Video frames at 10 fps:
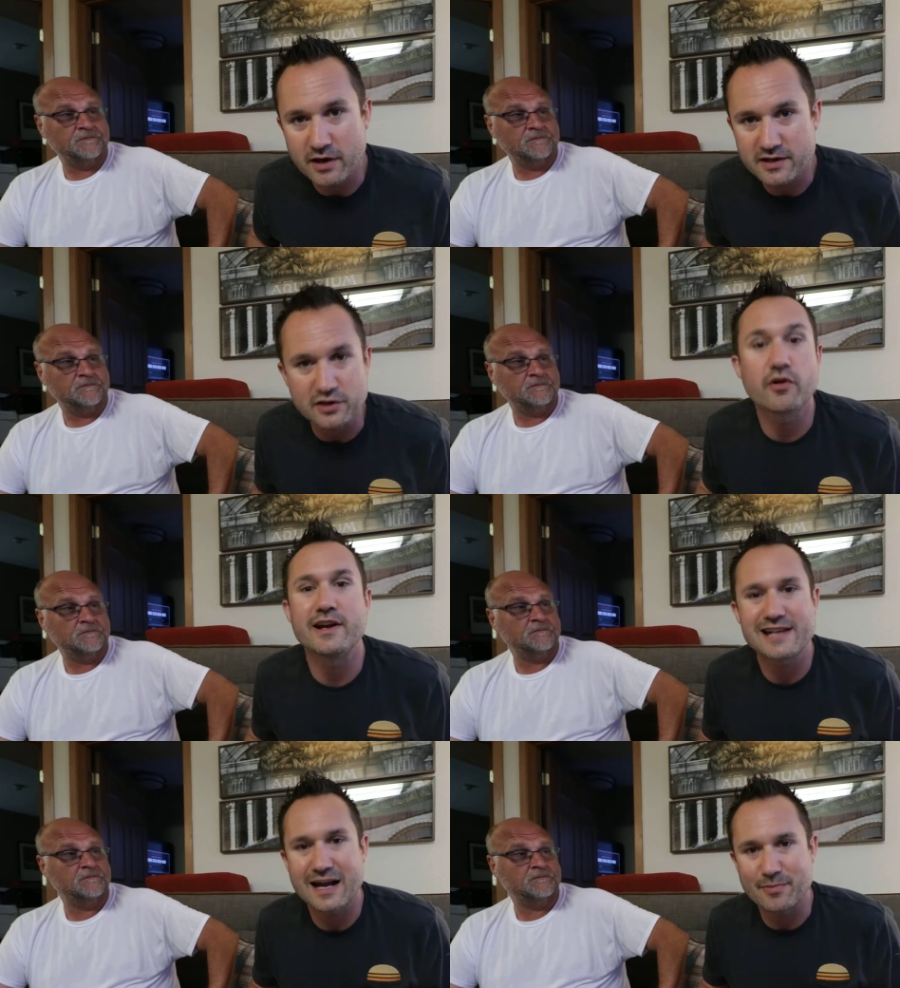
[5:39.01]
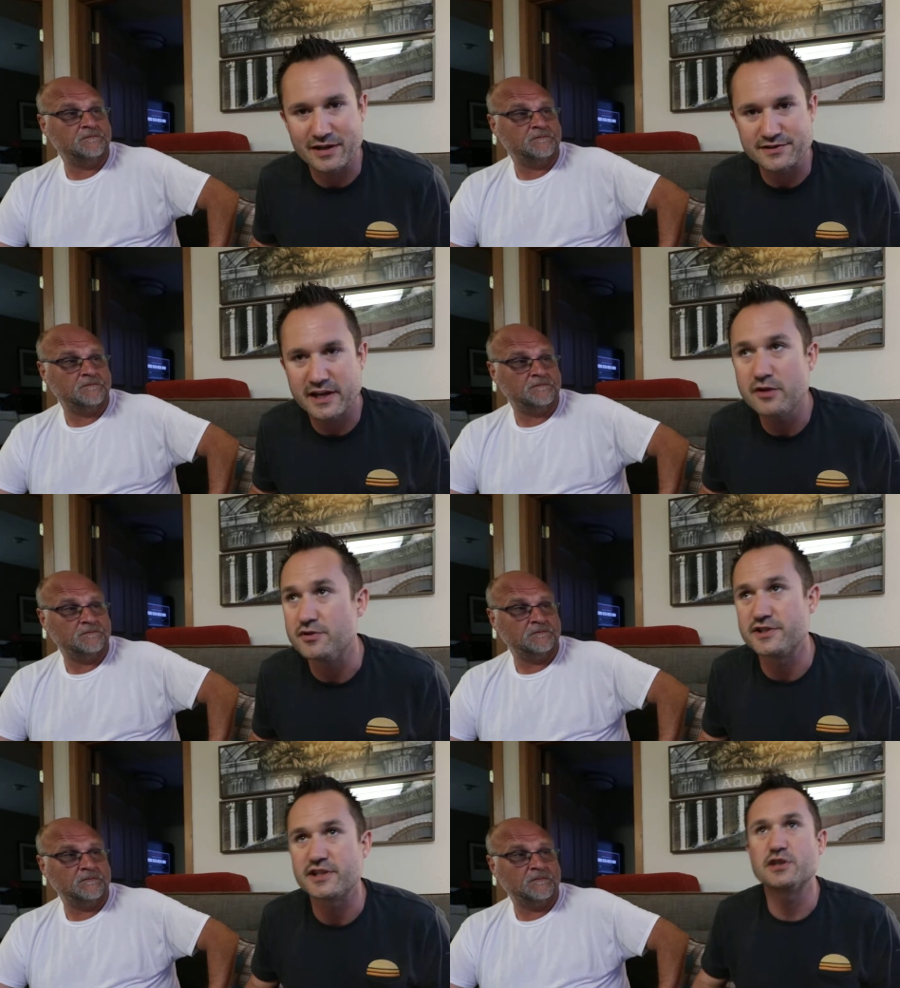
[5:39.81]
Speaker 1: right? A great topic. It's huge.
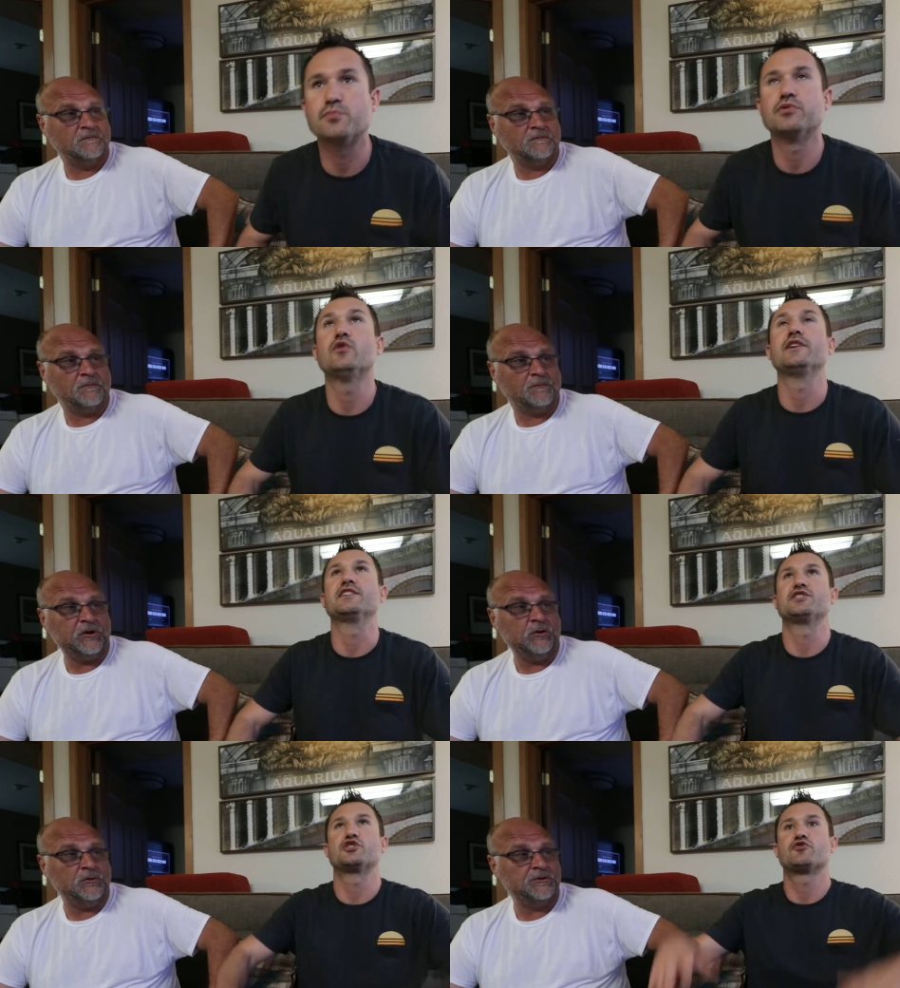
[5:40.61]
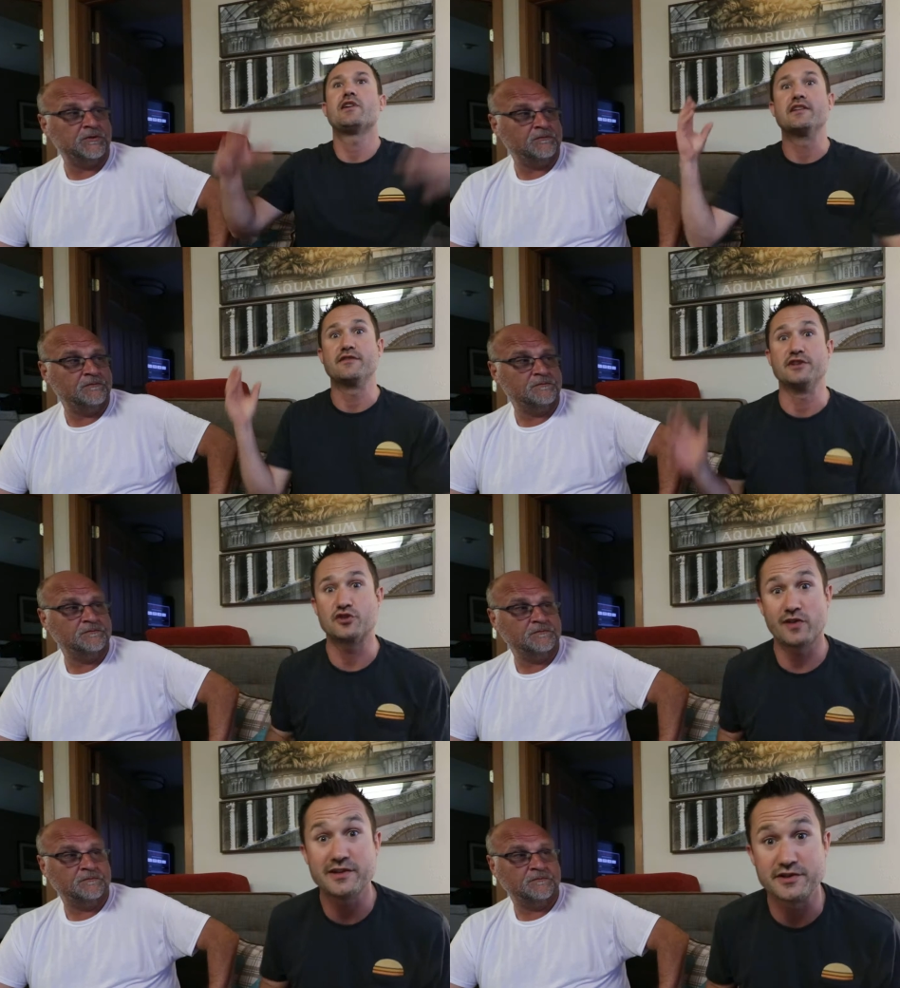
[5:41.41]
It's exploding. It's huge. A trend. The
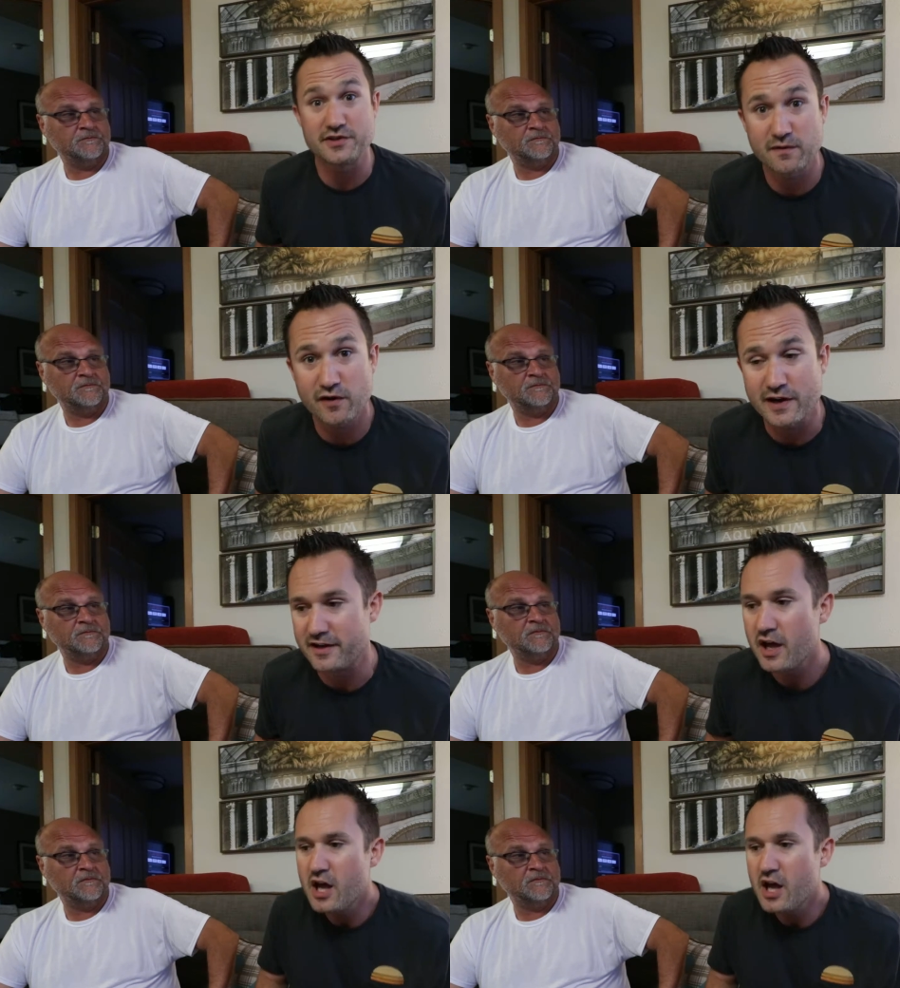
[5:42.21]
trend is your friend.